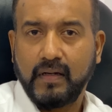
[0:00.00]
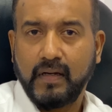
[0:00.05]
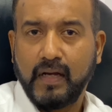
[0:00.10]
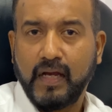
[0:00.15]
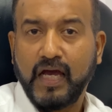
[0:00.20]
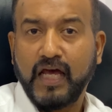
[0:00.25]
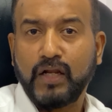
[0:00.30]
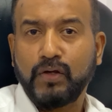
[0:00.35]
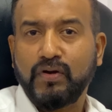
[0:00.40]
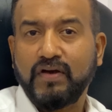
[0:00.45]

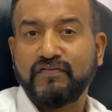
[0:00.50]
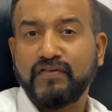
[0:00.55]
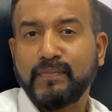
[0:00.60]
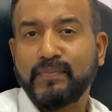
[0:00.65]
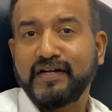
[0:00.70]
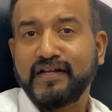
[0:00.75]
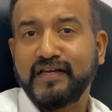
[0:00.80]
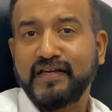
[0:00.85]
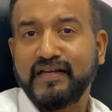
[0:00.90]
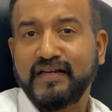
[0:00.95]
Hello
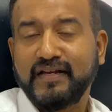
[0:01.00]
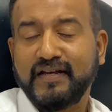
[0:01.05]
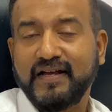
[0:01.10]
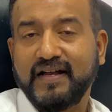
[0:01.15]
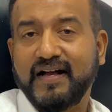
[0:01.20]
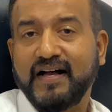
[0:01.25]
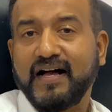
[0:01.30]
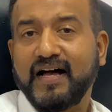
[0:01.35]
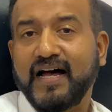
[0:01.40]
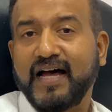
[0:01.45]
everybody,
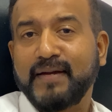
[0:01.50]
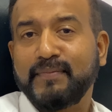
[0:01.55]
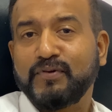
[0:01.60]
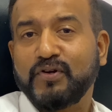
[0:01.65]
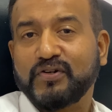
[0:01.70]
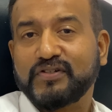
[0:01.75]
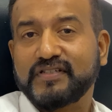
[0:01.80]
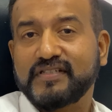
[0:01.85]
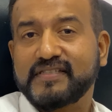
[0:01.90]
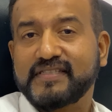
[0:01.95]
I'm
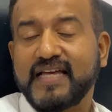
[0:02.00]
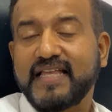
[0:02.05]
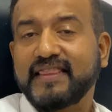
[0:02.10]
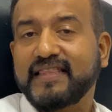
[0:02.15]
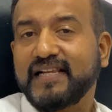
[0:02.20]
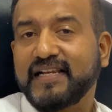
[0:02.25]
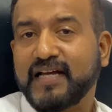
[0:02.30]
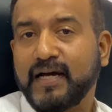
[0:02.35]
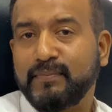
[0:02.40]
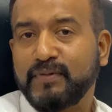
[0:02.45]
Dr.
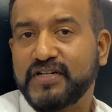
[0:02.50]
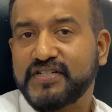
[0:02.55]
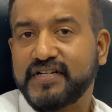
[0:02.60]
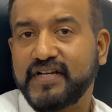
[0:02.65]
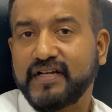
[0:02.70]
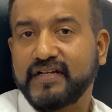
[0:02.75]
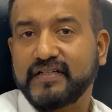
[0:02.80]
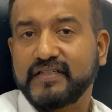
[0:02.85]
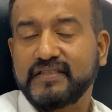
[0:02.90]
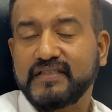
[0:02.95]
Senthil
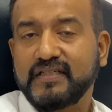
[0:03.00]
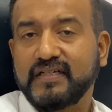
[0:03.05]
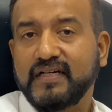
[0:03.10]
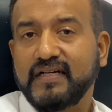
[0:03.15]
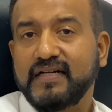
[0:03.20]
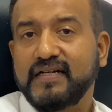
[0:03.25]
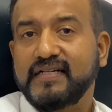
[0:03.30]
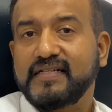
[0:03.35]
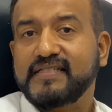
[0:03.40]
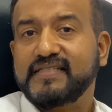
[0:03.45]

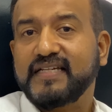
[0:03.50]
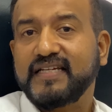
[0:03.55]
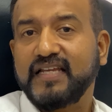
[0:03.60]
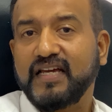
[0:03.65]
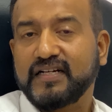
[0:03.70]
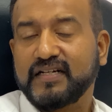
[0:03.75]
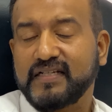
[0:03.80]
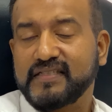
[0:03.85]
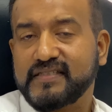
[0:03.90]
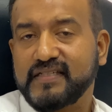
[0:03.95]
Kamalasekaran,
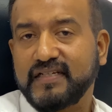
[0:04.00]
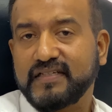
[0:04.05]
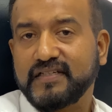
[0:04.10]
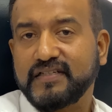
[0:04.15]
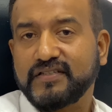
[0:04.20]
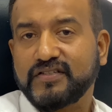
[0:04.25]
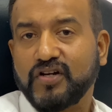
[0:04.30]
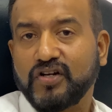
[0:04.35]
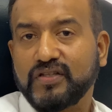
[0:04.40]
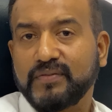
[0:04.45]
Senior
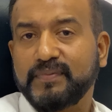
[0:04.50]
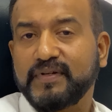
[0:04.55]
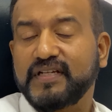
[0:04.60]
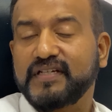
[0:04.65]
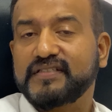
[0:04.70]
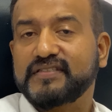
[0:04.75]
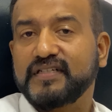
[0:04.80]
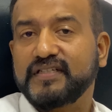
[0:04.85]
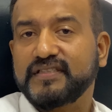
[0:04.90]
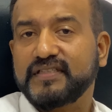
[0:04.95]
Consultant
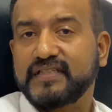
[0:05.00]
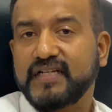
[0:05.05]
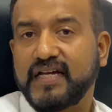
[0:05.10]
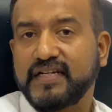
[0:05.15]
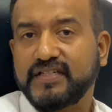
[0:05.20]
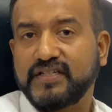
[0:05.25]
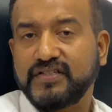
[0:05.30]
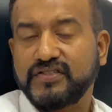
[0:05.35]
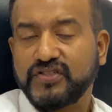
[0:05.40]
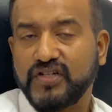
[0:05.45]
Orthopaedic Surgeon
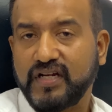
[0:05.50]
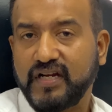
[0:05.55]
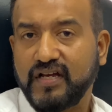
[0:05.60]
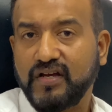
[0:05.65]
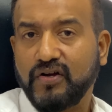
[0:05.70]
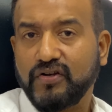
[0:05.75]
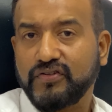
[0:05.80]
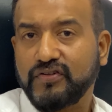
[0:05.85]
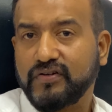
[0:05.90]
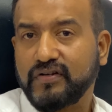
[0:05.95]
at Chennai
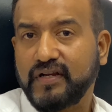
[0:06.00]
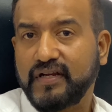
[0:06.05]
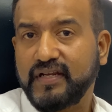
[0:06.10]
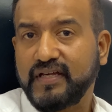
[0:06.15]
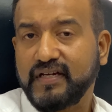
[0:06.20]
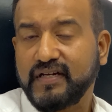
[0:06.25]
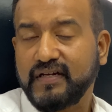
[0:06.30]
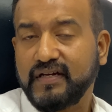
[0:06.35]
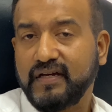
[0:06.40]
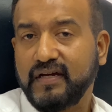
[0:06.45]
Ortho
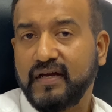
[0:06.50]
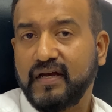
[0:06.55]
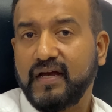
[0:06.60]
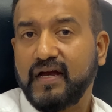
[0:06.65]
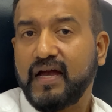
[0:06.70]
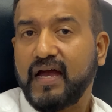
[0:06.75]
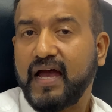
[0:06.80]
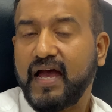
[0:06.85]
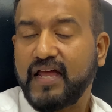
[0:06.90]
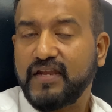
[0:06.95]
Clinic,
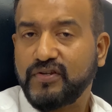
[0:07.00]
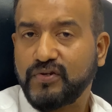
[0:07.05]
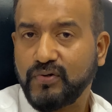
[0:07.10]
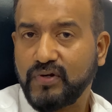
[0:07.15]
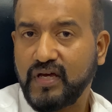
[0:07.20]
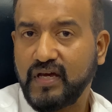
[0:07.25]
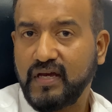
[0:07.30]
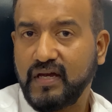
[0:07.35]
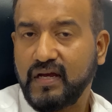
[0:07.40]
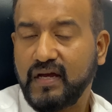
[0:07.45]
and
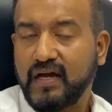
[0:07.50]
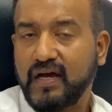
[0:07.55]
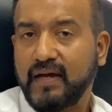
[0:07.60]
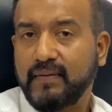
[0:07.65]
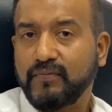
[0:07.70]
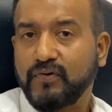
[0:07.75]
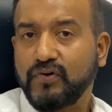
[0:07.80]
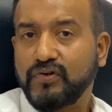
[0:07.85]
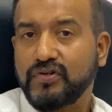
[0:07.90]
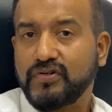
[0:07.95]
today
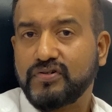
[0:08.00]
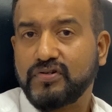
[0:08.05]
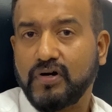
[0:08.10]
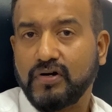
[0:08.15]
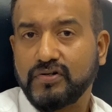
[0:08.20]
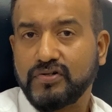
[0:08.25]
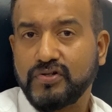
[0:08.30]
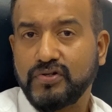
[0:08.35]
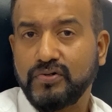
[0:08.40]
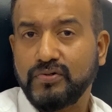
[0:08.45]
I'm going to
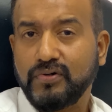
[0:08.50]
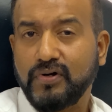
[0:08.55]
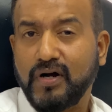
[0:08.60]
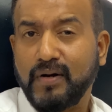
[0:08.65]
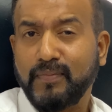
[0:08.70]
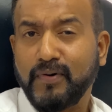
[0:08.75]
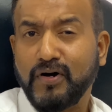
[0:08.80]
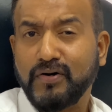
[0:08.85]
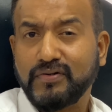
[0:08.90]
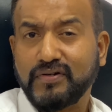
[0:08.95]
talk to you
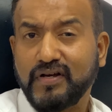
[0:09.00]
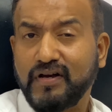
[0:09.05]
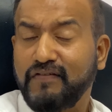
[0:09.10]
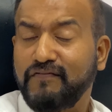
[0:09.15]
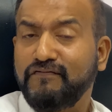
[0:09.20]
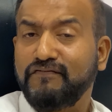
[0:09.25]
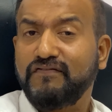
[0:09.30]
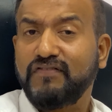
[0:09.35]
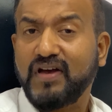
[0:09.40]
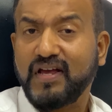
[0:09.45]
about a
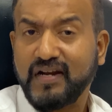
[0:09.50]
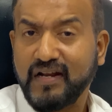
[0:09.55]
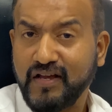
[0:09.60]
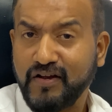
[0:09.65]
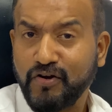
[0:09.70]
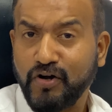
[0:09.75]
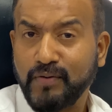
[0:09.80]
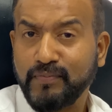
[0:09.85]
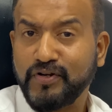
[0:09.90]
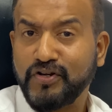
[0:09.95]
very
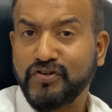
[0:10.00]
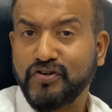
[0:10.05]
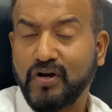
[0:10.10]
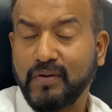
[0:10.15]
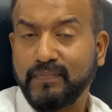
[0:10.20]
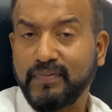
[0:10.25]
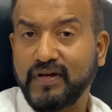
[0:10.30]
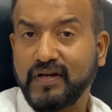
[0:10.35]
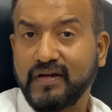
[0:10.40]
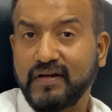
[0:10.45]
common
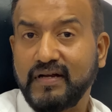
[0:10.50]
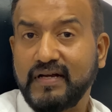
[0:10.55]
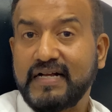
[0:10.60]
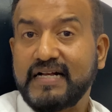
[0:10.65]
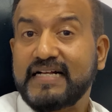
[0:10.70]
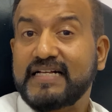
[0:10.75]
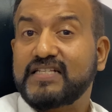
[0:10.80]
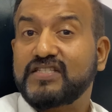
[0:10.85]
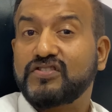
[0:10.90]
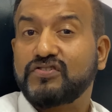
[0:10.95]
topic,
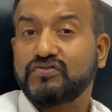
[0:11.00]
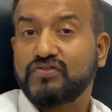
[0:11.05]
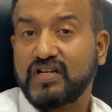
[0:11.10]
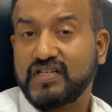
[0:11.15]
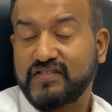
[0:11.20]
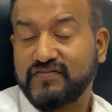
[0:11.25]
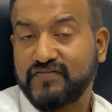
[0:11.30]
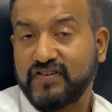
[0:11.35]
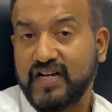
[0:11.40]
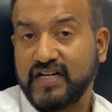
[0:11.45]

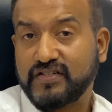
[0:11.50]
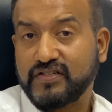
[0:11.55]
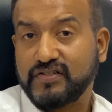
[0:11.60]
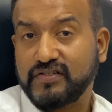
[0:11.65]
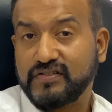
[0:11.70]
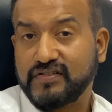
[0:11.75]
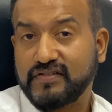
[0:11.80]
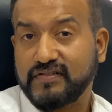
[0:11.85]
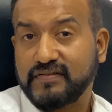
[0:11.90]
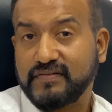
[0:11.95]
stress
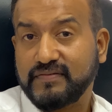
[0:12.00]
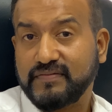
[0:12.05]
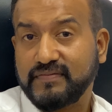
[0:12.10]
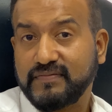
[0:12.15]
fractures.